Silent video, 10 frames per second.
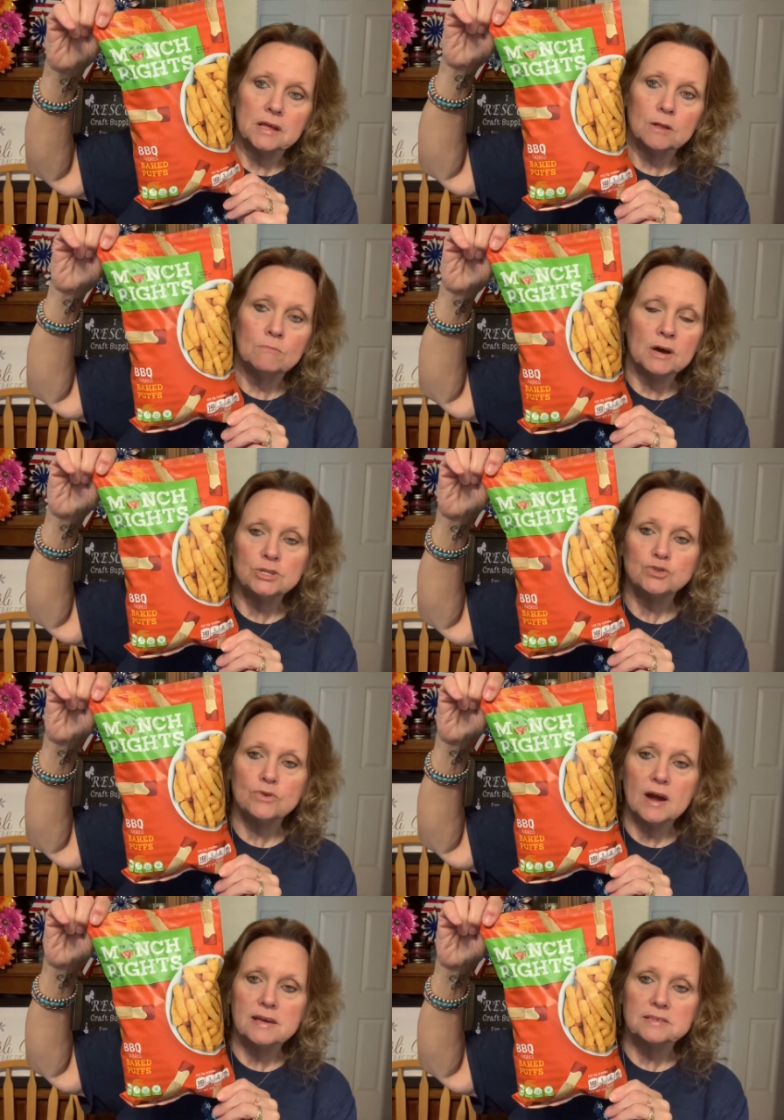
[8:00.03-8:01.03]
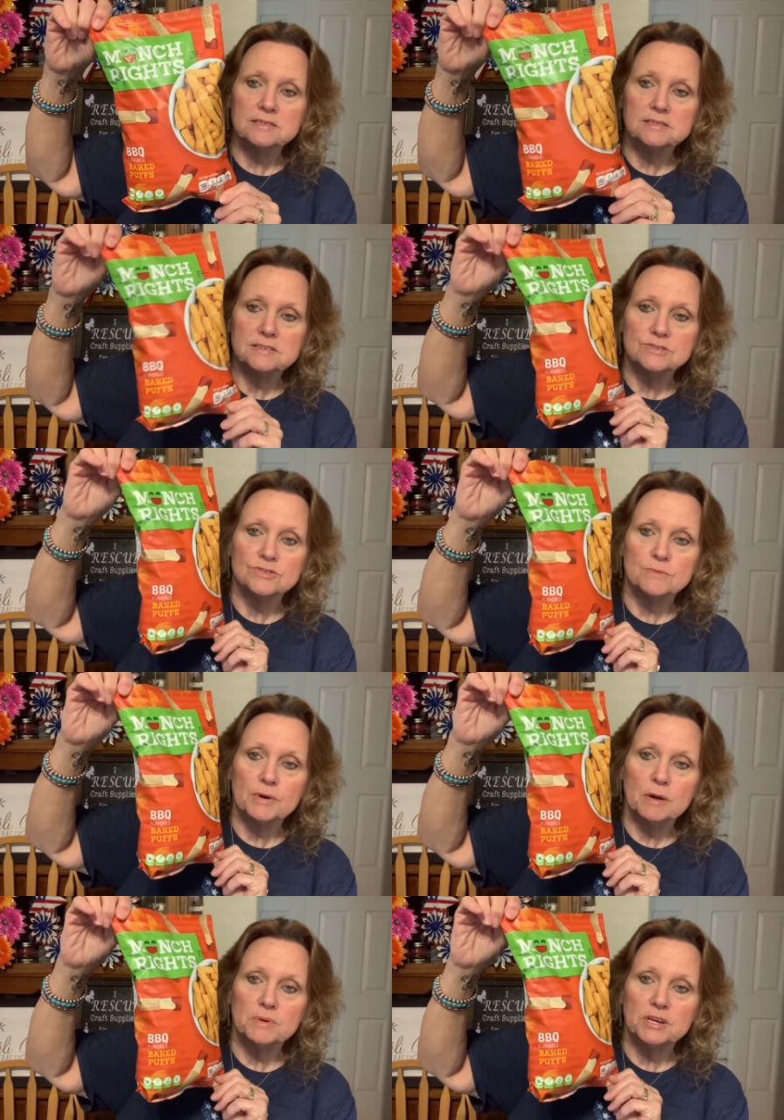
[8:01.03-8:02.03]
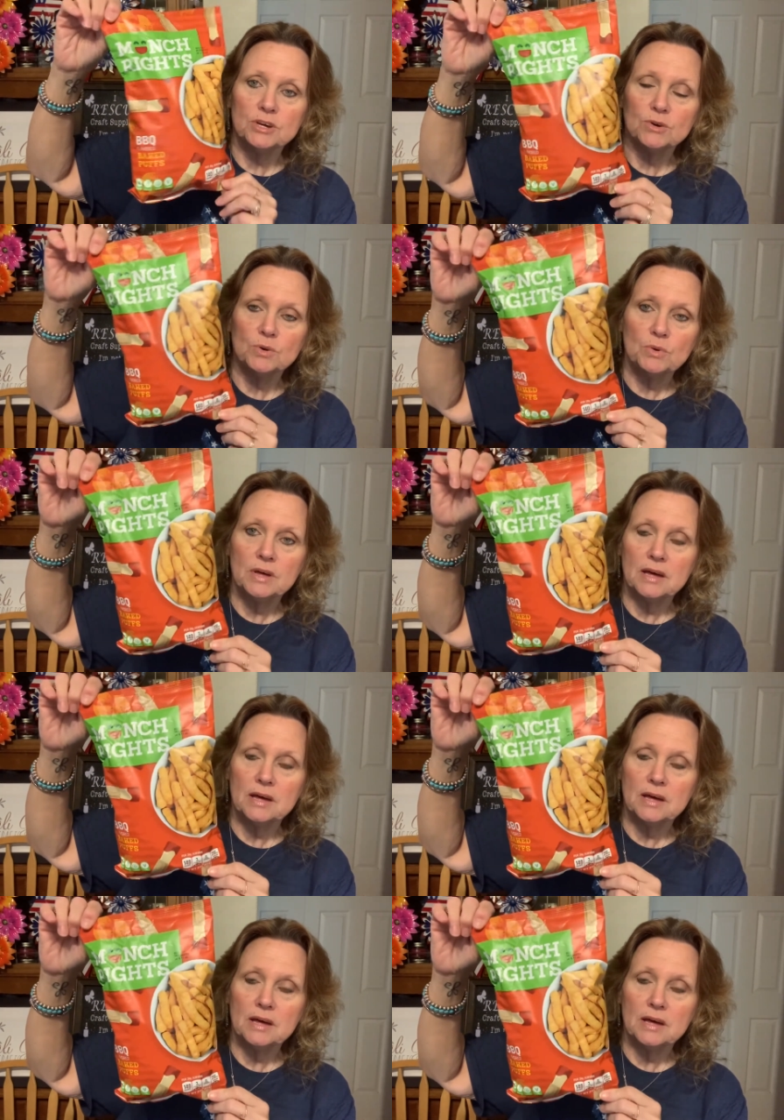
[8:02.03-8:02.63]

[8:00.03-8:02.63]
Munch Rights. These are the barbecue